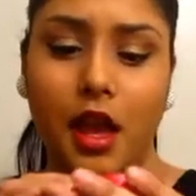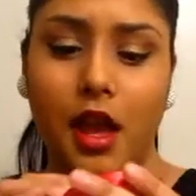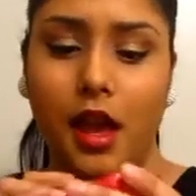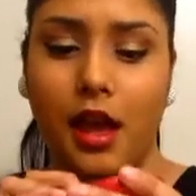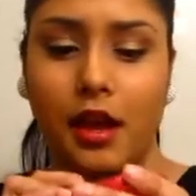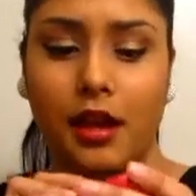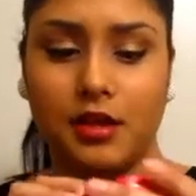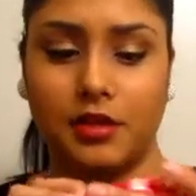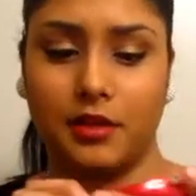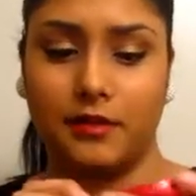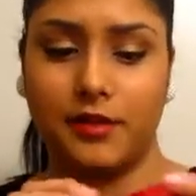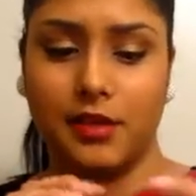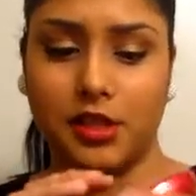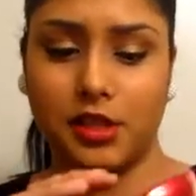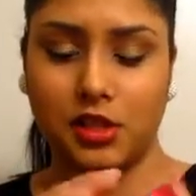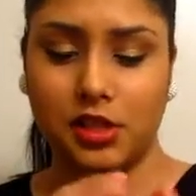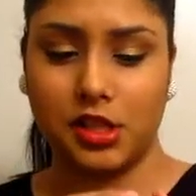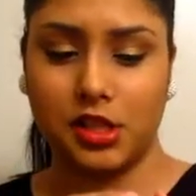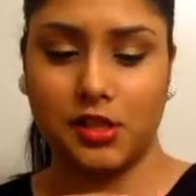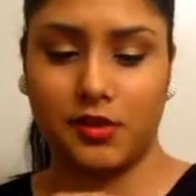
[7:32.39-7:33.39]
It is the
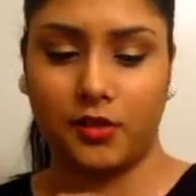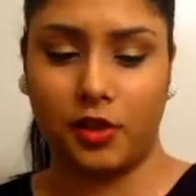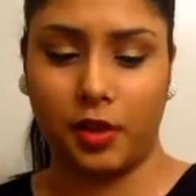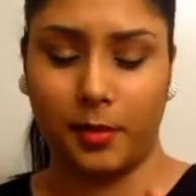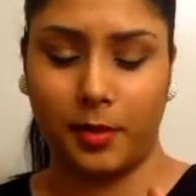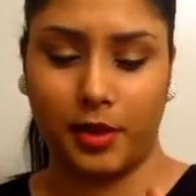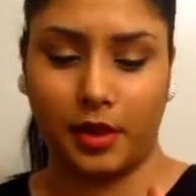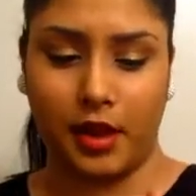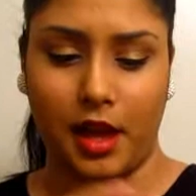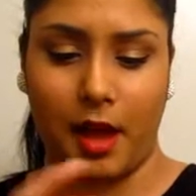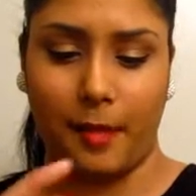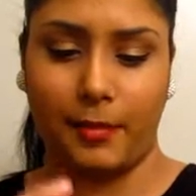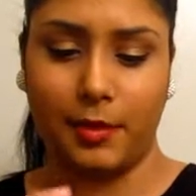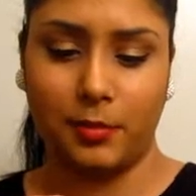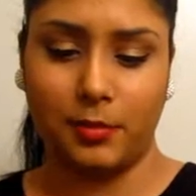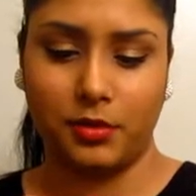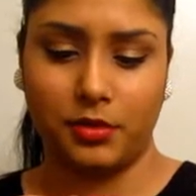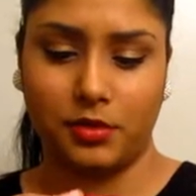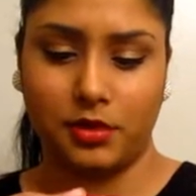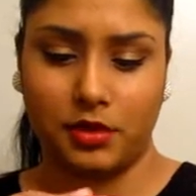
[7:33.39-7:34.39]
Physicians Formula Happy
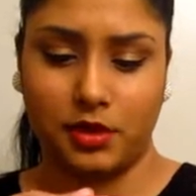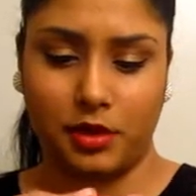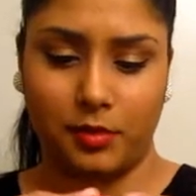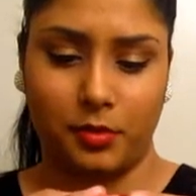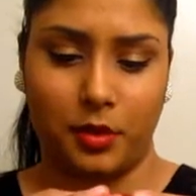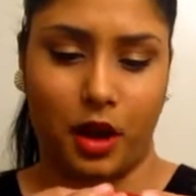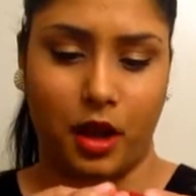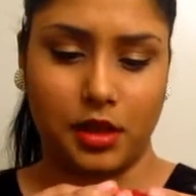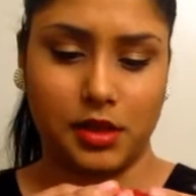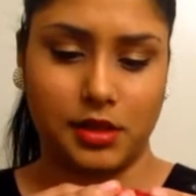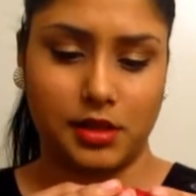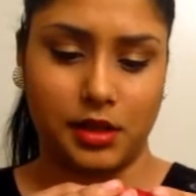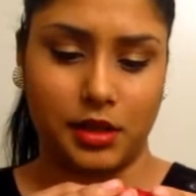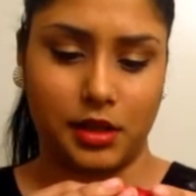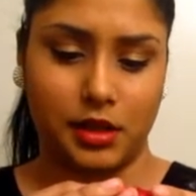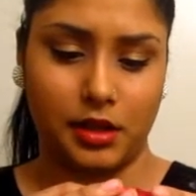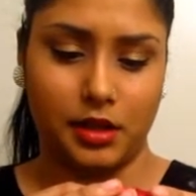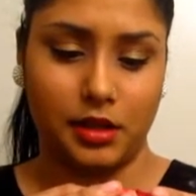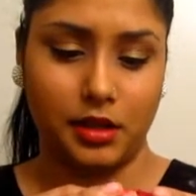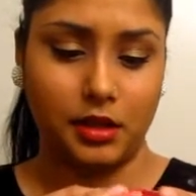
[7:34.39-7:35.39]
Booster
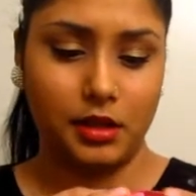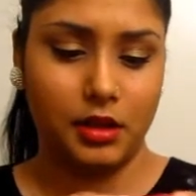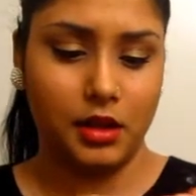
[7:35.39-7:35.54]
Bronzer.